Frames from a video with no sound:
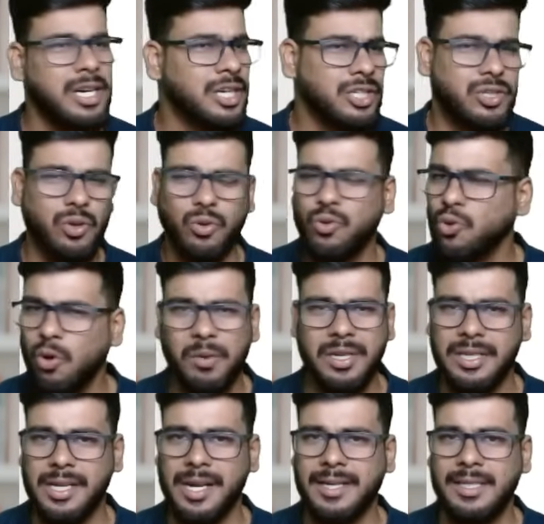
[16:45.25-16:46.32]
So no one is
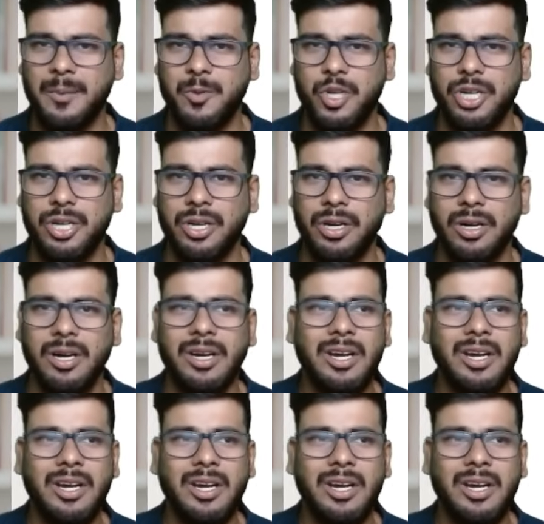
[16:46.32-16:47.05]
an exception here.